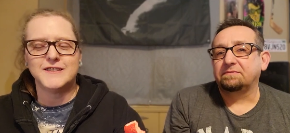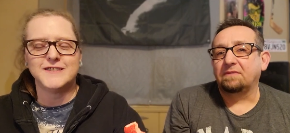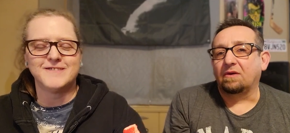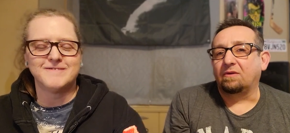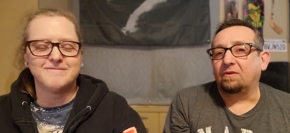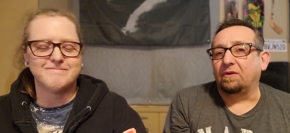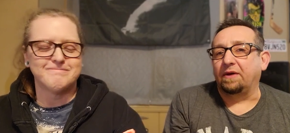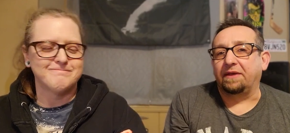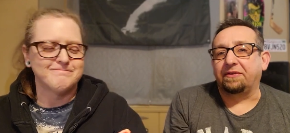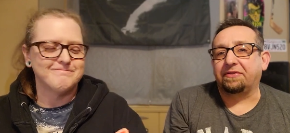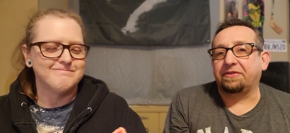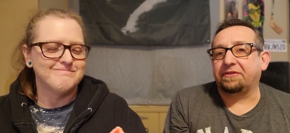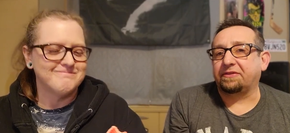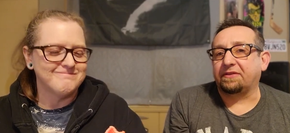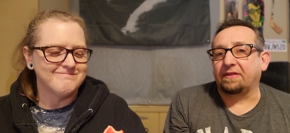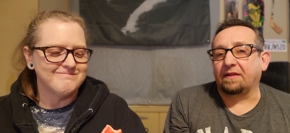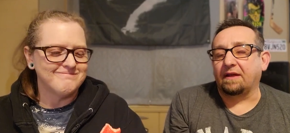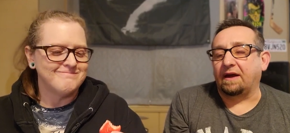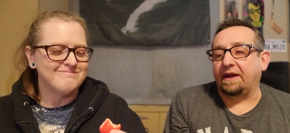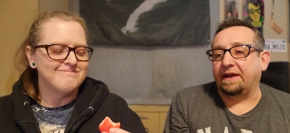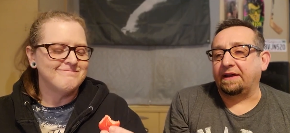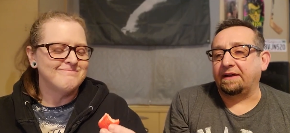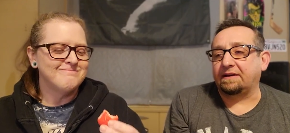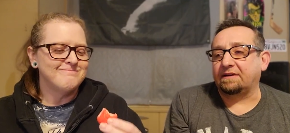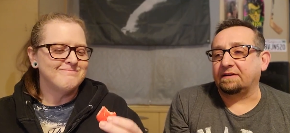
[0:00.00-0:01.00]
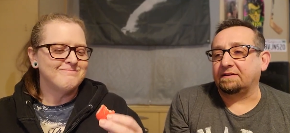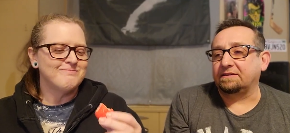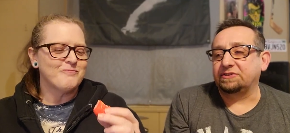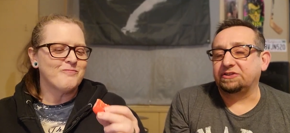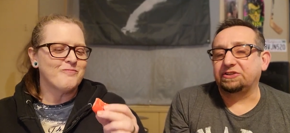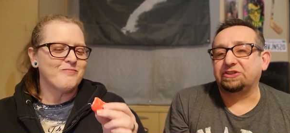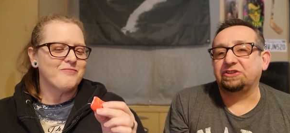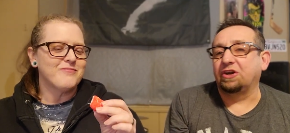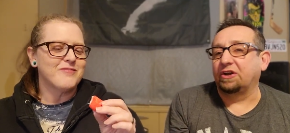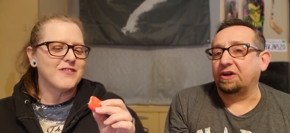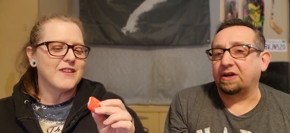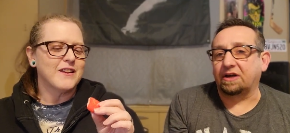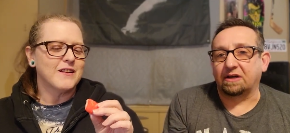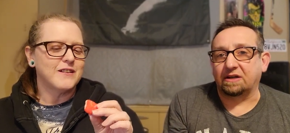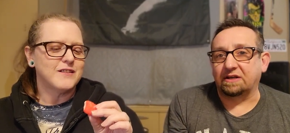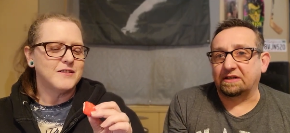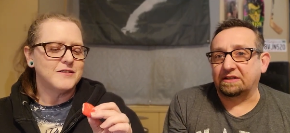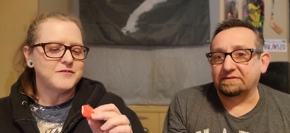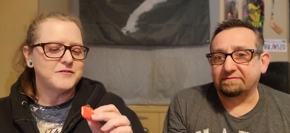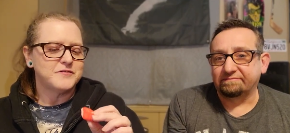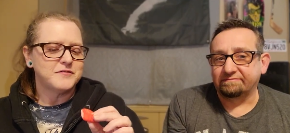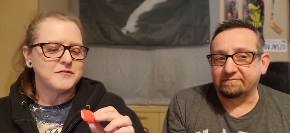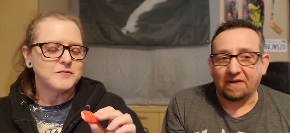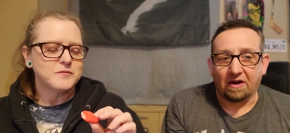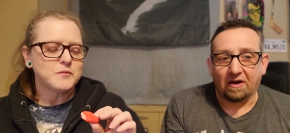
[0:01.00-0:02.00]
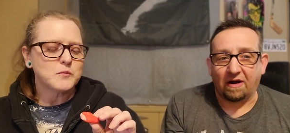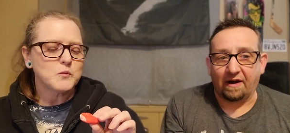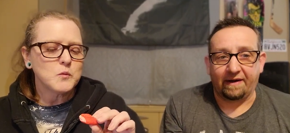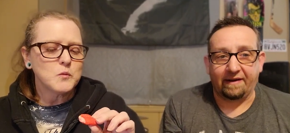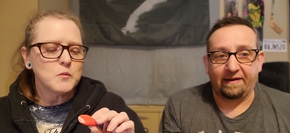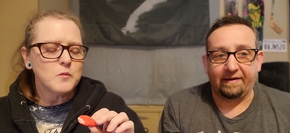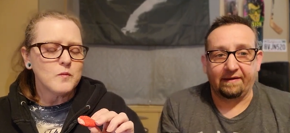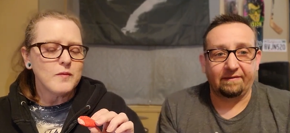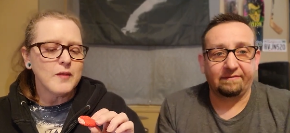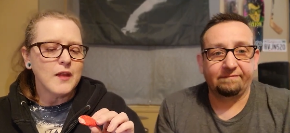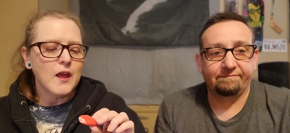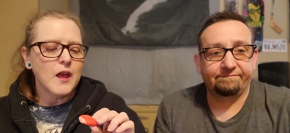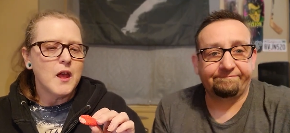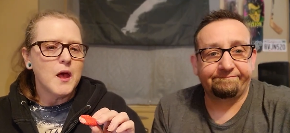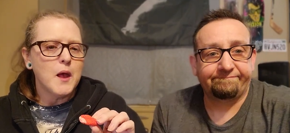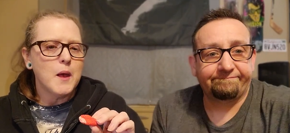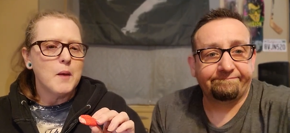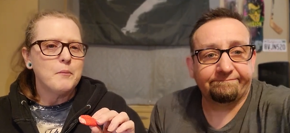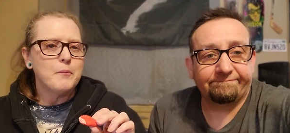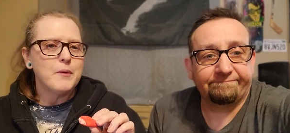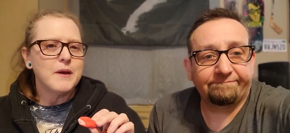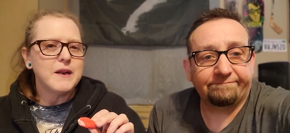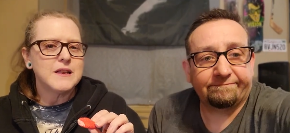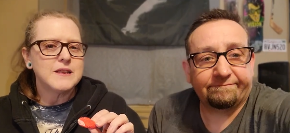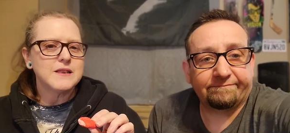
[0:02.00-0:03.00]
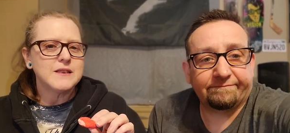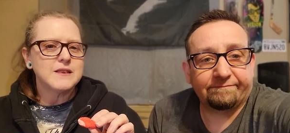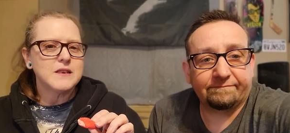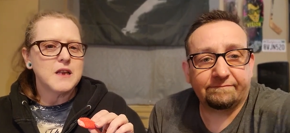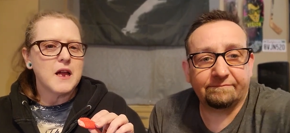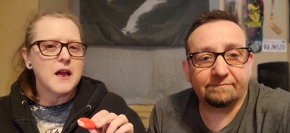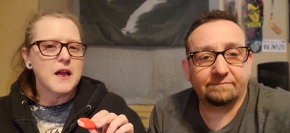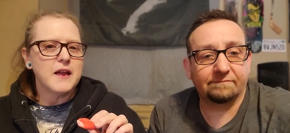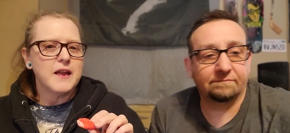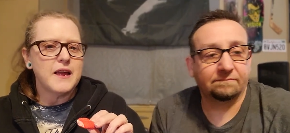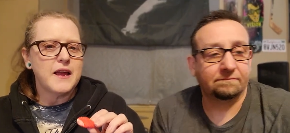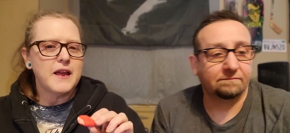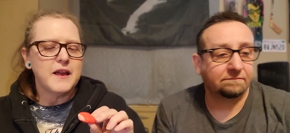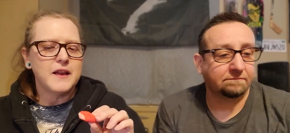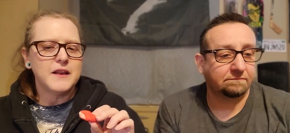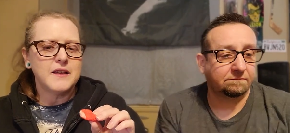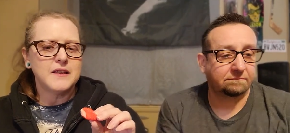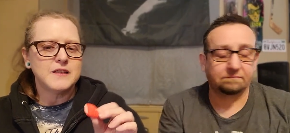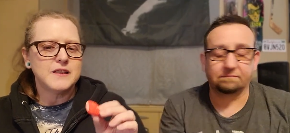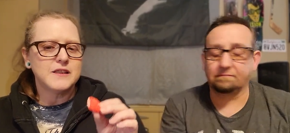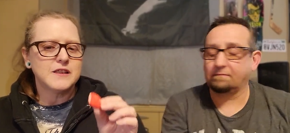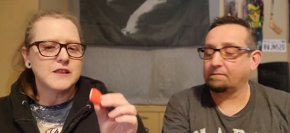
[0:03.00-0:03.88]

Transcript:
Speaker 1: with like sugar on it.
Speaker 2: But it's not as